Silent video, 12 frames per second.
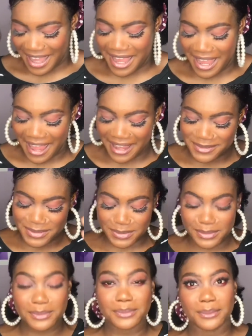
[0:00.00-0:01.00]
I
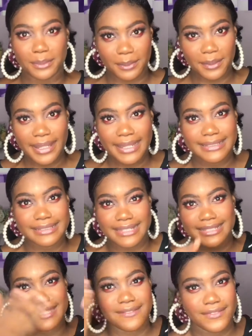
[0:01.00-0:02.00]
don't know the last
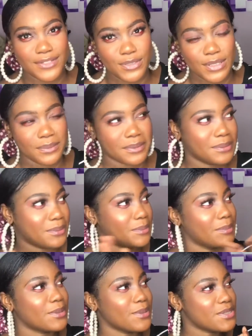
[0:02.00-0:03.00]
adventure I went on,
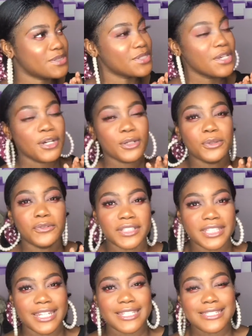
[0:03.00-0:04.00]
because
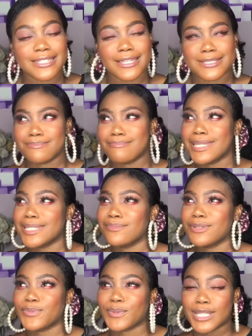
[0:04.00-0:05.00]
COVID-19 has made me
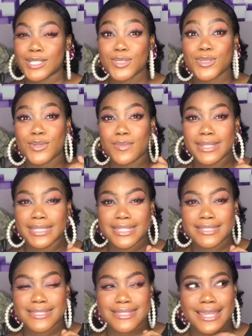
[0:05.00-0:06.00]
forget so many things.
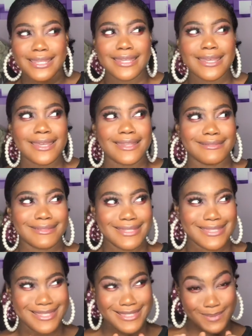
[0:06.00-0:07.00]
Like, this
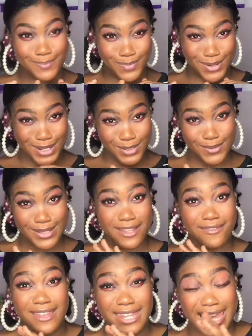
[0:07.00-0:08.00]
is a brand new life
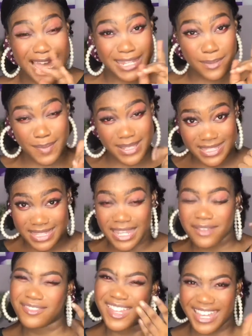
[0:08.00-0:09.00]
and I had a past life
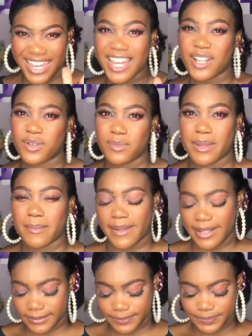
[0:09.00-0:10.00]
that I can't remember.
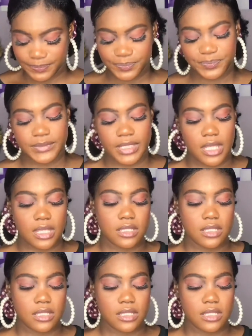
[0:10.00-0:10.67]
Yes.